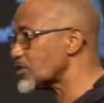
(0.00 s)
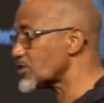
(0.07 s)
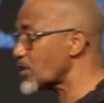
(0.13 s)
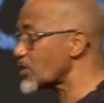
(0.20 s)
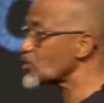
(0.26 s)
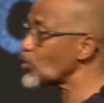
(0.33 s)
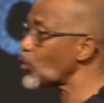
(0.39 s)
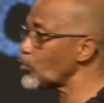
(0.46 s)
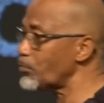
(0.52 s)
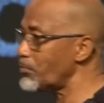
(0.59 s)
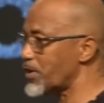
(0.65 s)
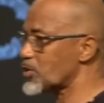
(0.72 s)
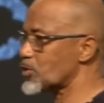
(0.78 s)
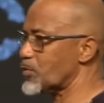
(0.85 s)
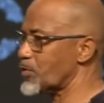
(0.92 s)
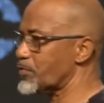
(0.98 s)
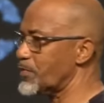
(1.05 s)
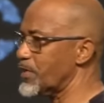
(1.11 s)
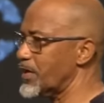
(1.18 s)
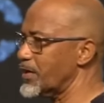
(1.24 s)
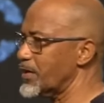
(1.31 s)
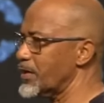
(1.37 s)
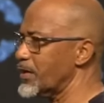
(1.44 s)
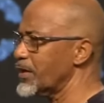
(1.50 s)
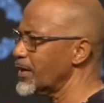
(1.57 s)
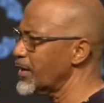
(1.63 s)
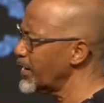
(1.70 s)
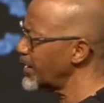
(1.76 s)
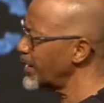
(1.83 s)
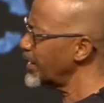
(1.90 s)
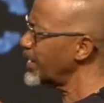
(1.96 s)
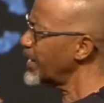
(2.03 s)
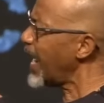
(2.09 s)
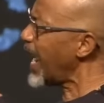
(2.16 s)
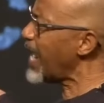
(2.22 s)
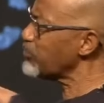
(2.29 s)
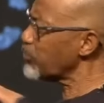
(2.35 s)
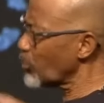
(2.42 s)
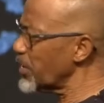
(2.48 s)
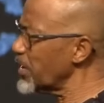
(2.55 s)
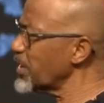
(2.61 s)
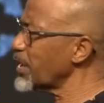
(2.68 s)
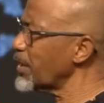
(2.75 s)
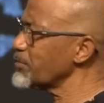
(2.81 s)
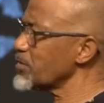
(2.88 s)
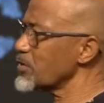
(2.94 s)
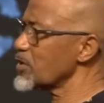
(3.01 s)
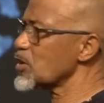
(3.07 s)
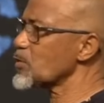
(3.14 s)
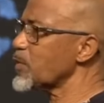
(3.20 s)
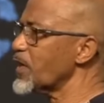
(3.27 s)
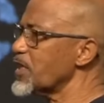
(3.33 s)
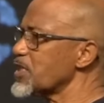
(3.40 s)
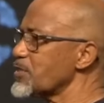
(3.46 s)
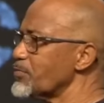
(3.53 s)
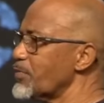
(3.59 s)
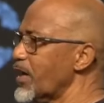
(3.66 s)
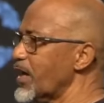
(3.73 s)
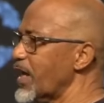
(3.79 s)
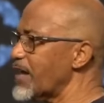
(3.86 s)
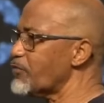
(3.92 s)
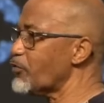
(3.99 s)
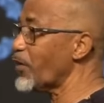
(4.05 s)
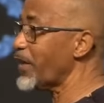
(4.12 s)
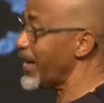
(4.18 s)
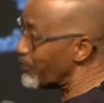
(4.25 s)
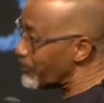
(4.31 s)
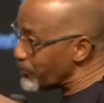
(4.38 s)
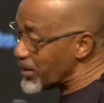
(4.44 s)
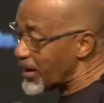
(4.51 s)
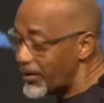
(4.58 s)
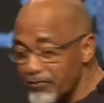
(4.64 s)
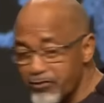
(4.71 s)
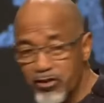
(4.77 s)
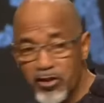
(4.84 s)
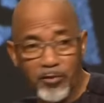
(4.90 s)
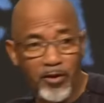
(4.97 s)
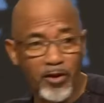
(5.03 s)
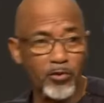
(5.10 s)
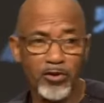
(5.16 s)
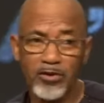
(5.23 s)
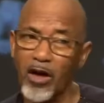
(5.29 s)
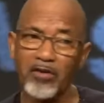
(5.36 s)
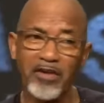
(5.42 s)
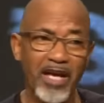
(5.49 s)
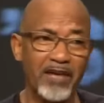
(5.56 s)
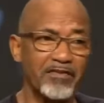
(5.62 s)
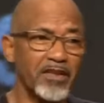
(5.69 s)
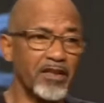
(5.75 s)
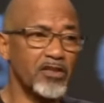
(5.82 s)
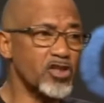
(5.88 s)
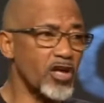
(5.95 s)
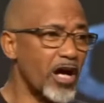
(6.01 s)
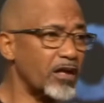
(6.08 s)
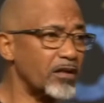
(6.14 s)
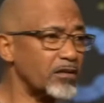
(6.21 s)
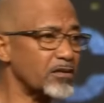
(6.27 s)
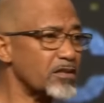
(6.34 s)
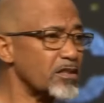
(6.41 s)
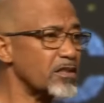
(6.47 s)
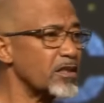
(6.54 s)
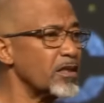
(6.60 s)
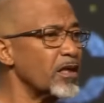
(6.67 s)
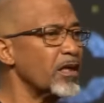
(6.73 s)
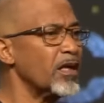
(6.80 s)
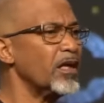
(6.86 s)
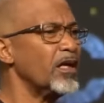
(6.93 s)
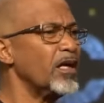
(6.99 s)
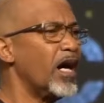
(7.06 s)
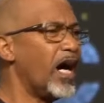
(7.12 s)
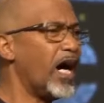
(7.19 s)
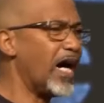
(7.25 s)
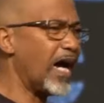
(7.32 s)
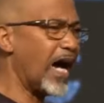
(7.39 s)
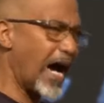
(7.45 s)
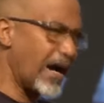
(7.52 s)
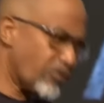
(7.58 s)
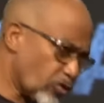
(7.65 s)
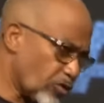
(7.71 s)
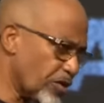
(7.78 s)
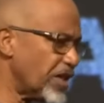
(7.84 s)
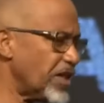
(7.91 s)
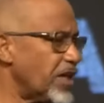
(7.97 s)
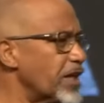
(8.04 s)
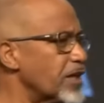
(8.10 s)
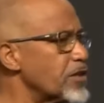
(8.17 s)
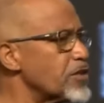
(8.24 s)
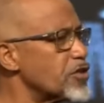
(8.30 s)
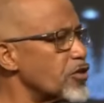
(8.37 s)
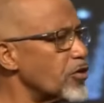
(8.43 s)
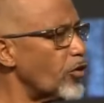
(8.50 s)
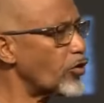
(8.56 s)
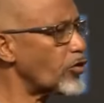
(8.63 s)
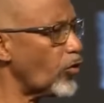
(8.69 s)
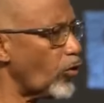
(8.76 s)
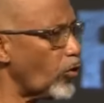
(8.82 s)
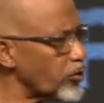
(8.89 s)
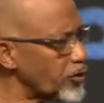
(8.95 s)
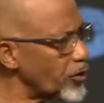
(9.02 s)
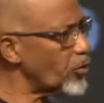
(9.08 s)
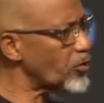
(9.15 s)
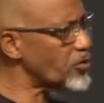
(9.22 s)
she says, don't mess with me. I've already come to this place in my life where I'm comfortable without having a child. I've already endured all the